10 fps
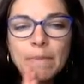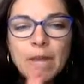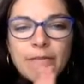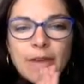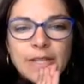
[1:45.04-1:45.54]

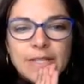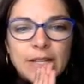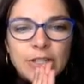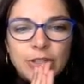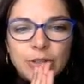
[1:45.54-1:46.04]
If I
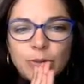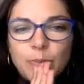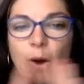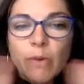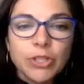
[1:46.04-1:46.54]
decide to do
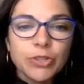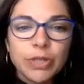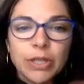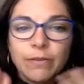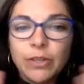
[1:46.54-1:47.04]

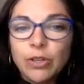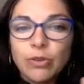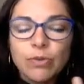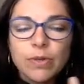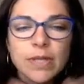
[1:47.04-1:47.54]
poetry of
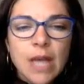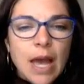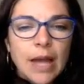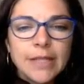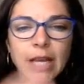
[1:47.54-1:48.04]
Hughes,
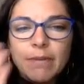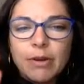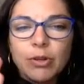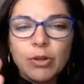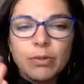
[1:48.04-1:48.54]
I talk about
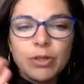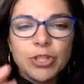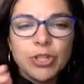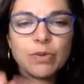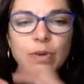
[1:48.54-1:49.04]
a global
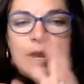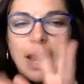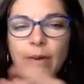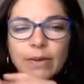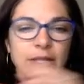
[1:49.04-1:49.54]
issue and
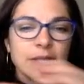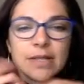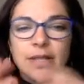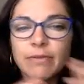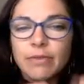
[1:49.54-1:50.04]
how it's in
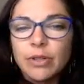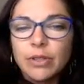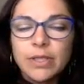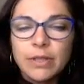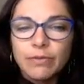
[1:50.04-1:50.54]
several
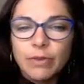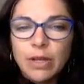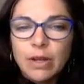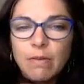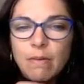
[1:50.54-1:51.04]

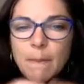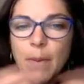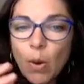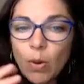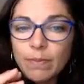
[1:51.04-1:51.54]
different
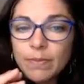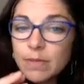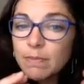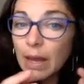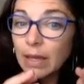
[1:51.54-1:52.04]

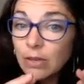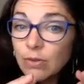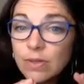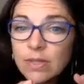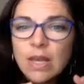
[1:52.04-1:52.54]
poems by
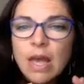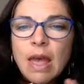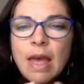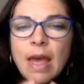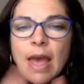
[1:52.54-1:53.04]
Hughes.
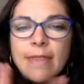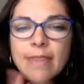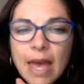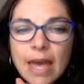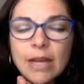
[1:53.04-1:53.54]
And
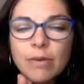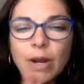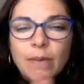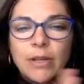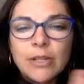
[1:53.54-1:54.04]
then what
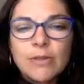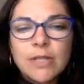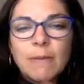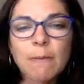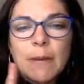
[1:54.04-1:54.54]
I'm going to do is
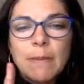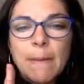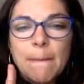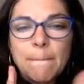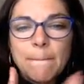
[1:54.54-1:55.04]
I'm going to pick
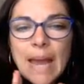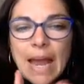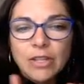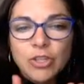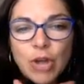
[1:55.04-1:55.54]
my
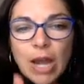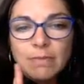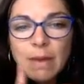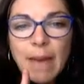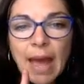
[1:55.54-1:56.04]
extract,
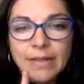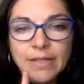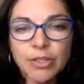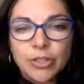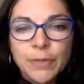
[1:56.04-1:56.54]
my
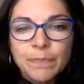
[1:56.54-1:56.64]
passage,